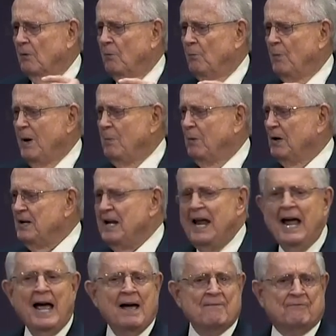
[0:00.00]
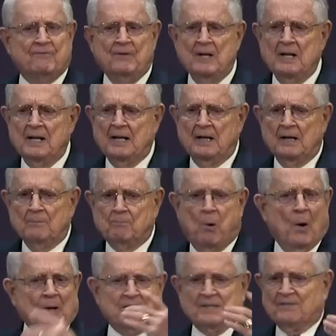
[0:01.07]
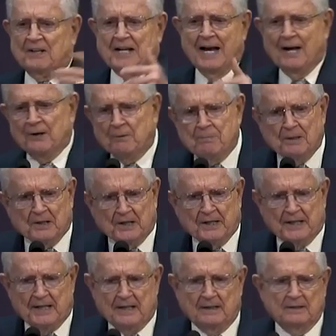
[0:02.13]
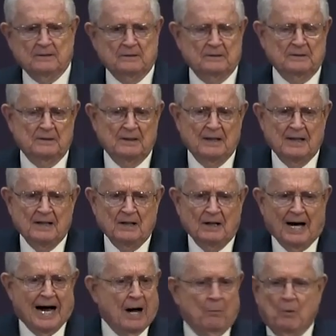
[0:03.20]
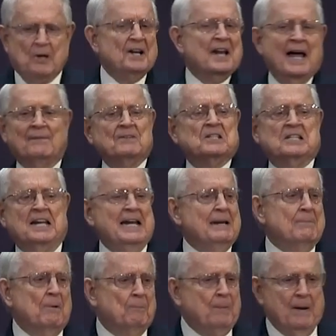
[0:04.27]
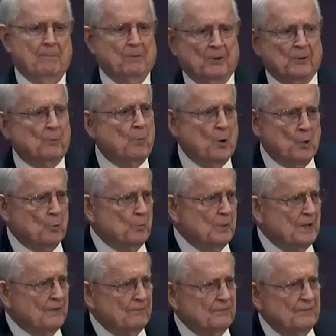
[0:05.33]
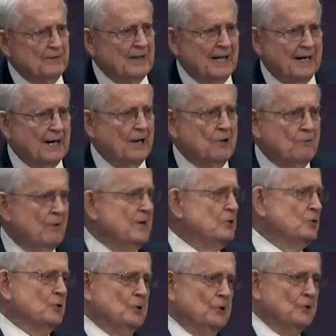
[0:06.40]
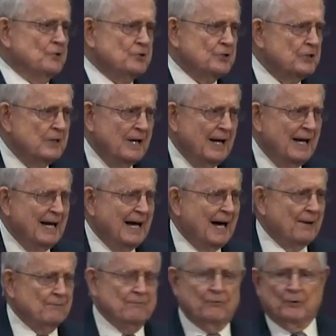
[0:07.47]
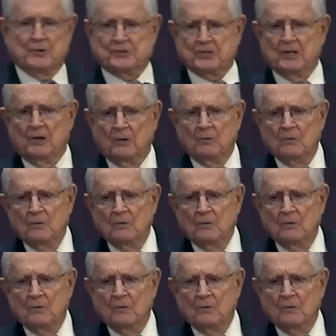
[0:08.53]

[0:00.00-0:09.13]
We wouldn't have points of accountability. I wouldn't have a team of people to work with at our great church out in Frisco.